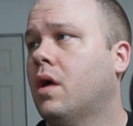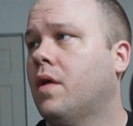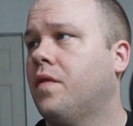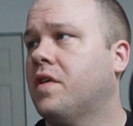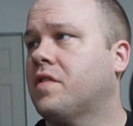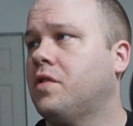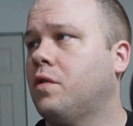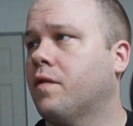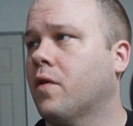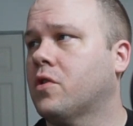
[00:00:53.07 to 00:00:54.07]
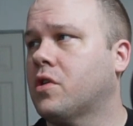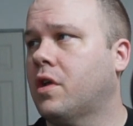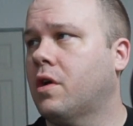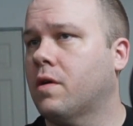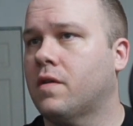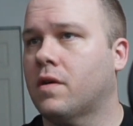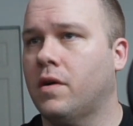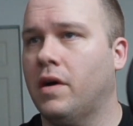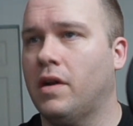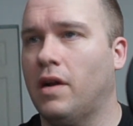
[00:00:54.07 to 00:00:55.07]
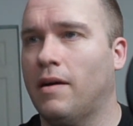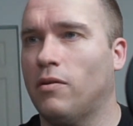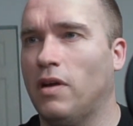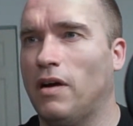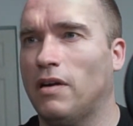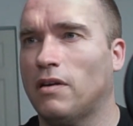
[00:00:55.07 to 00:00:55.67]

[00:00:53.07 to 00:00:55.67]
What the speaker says: this new version here. So I'll go ahead and enable that,